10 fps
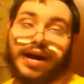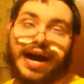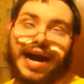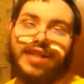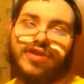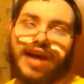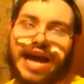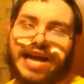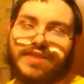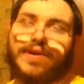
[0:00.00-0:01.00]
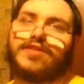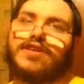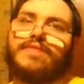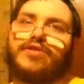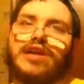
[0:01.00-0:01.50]
I actually ain't gonna waste
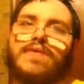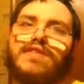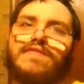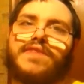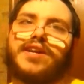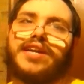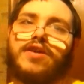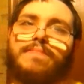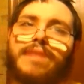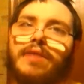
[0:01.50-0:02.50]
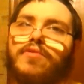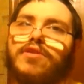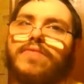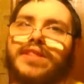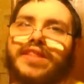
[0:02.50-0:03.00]
too much time on this video, but I will
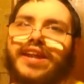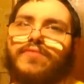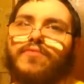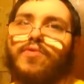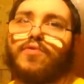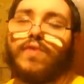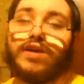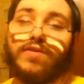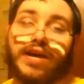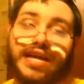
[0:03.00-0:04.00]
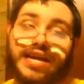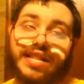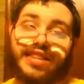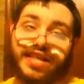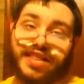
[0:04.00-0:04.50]
go ahead and say this real quickly.
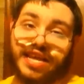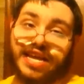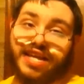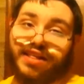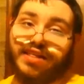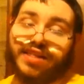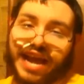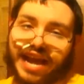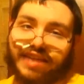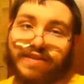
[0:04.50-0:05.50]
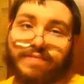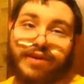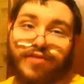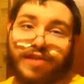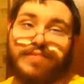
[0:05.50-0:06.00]
This is technically
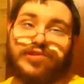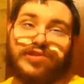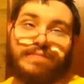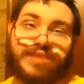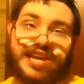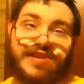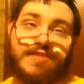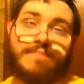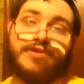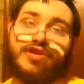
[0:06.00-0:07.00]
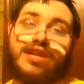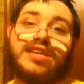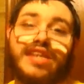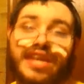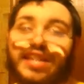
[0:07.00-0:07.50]
my grandmother's computer, but she
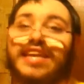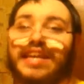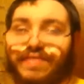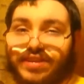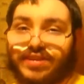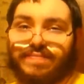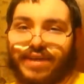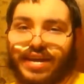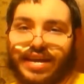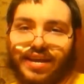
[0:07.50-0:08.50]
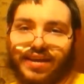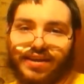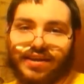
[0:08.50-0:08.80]
did give it to me.